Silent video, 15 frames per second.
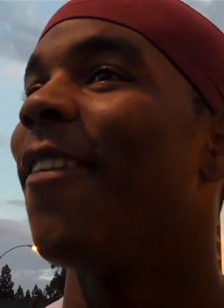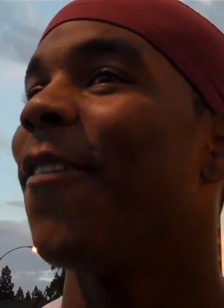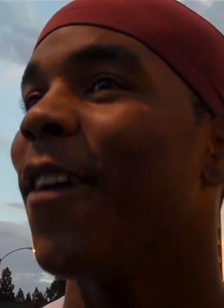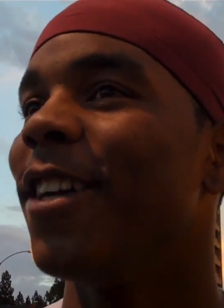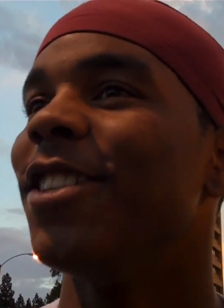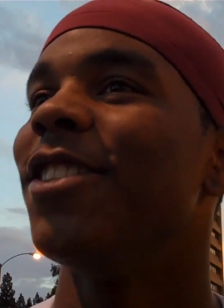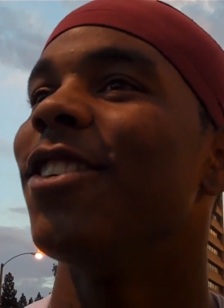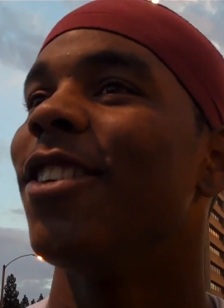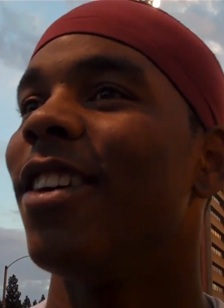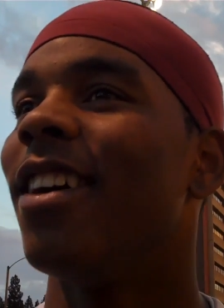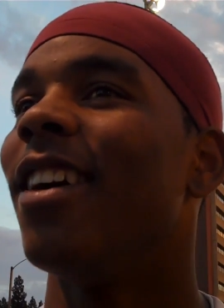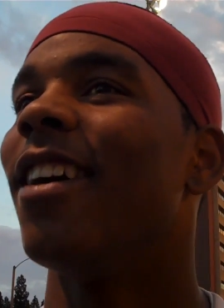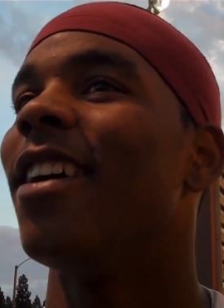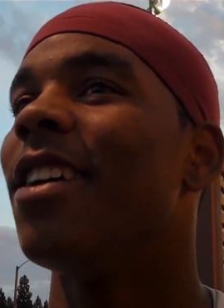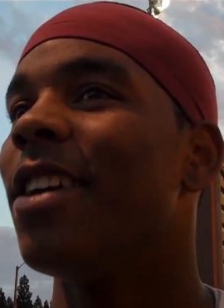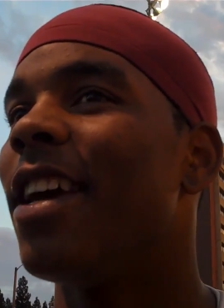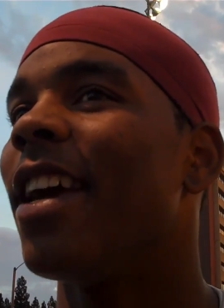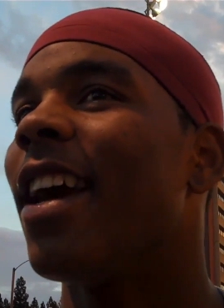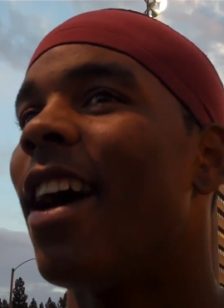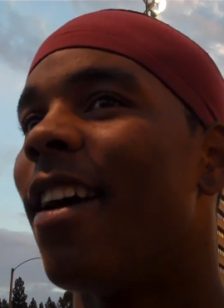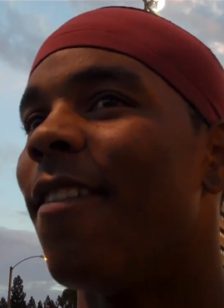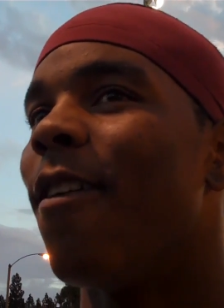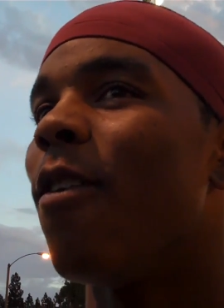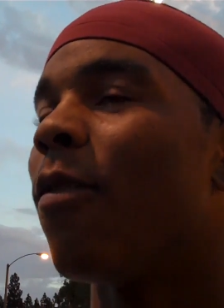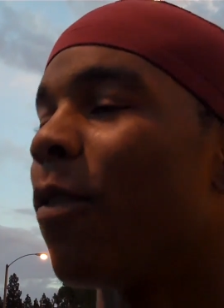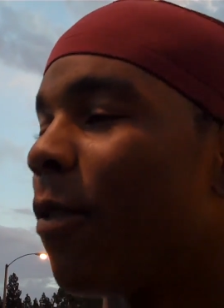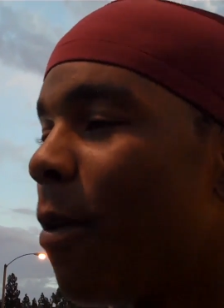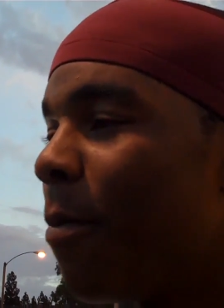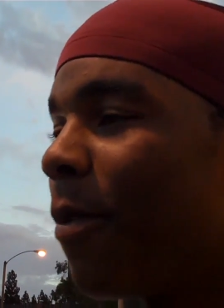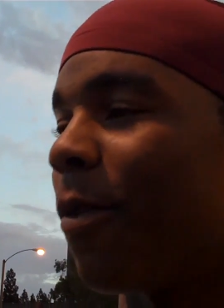At first, you know, it got
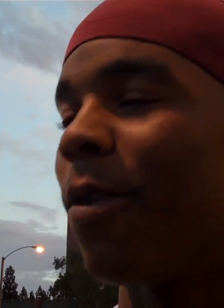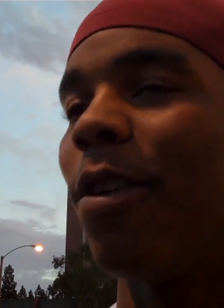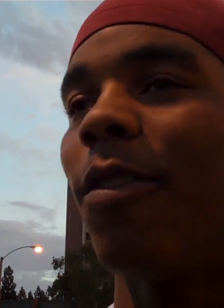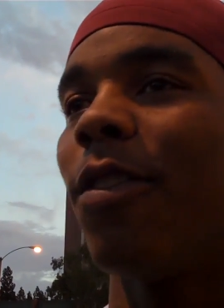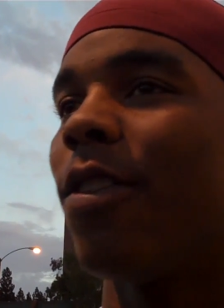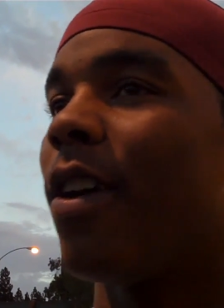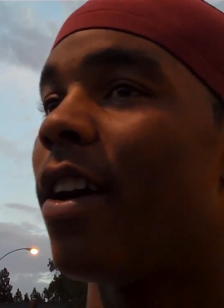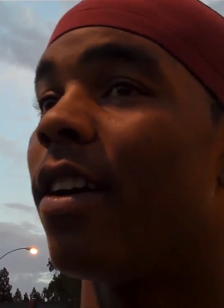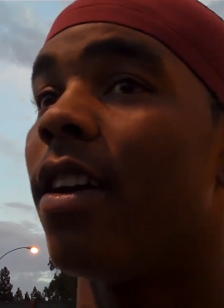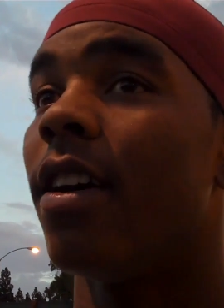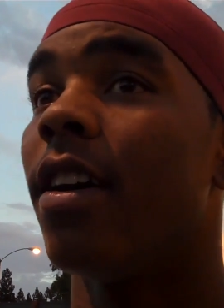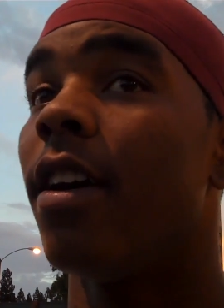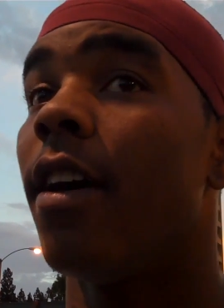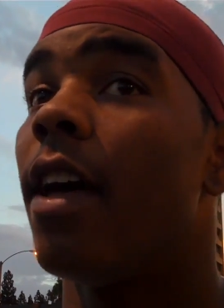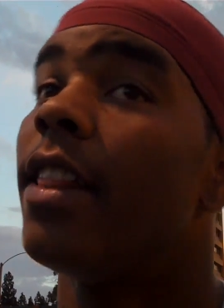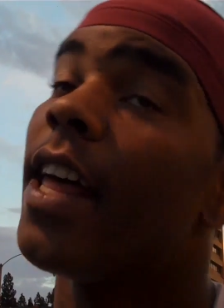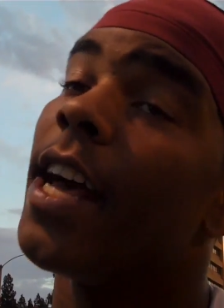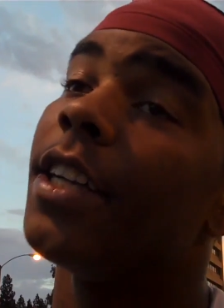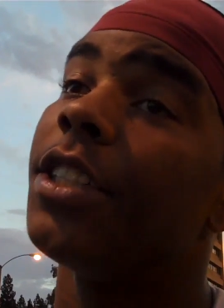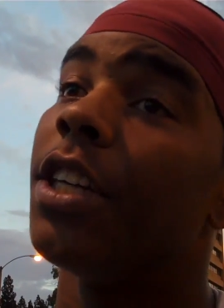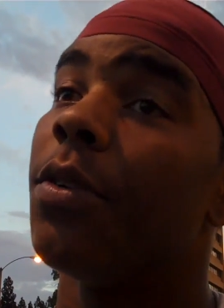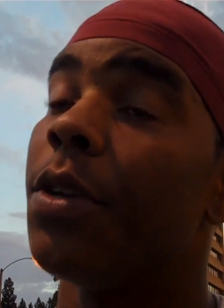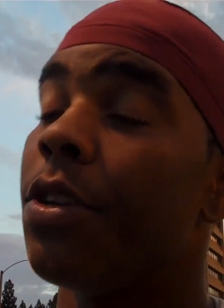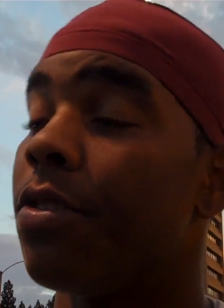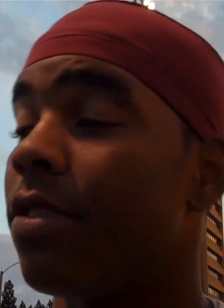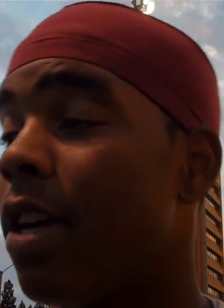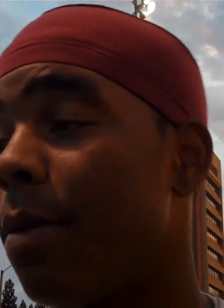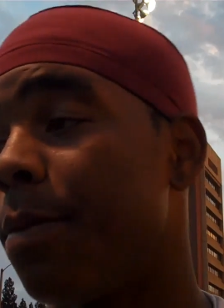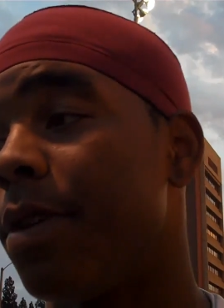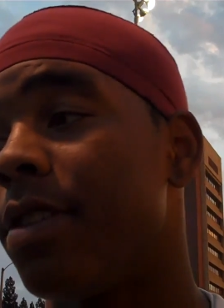overwhelming, real overwhelming. Last year we
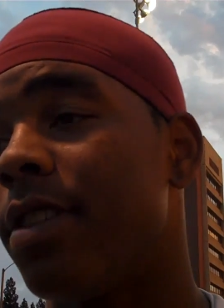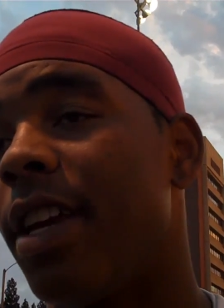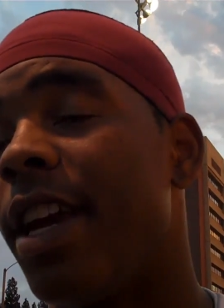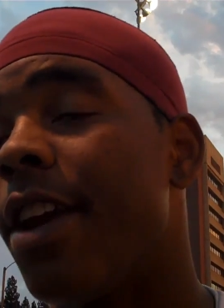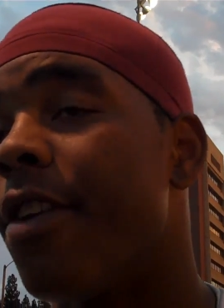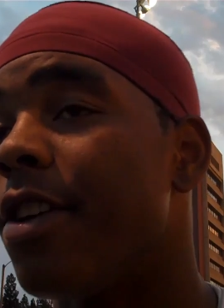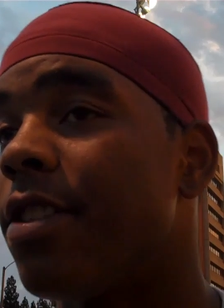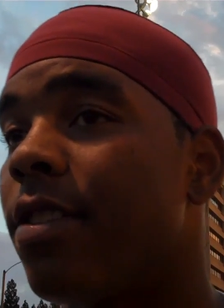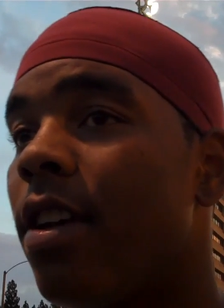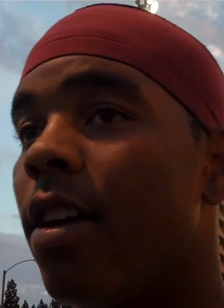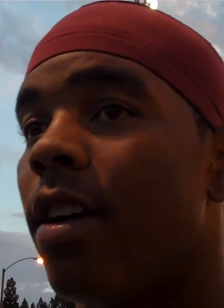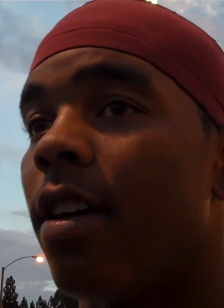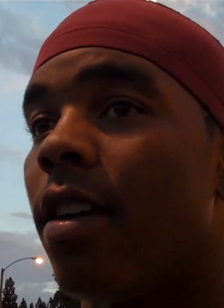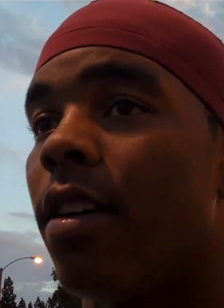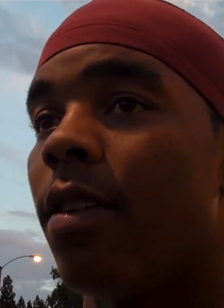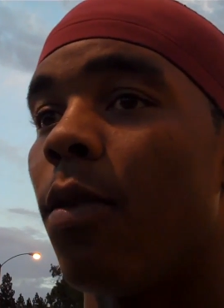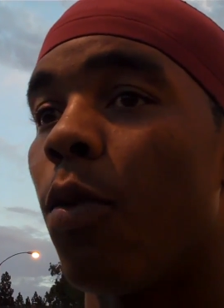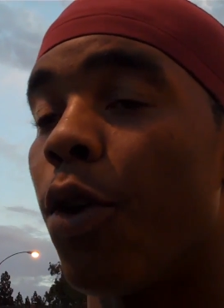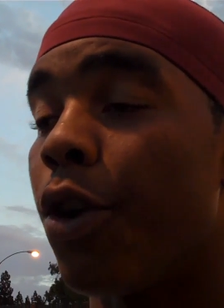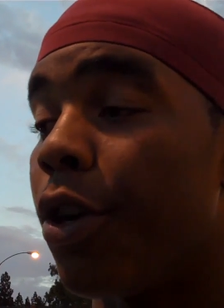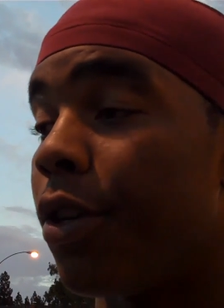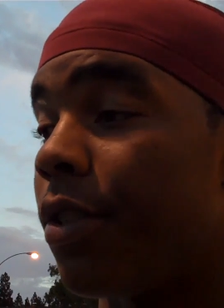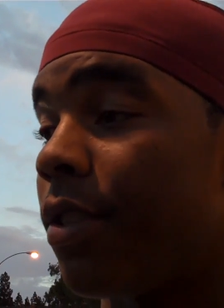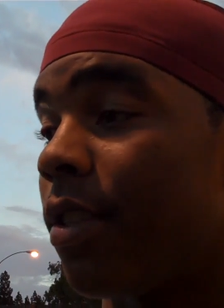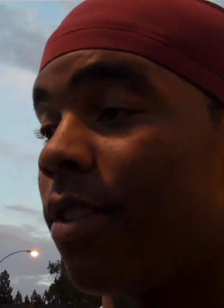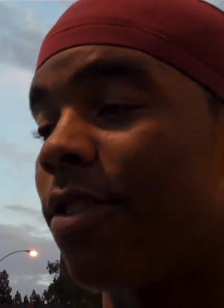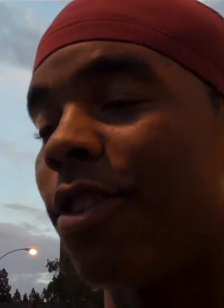used numbers, and here it's words.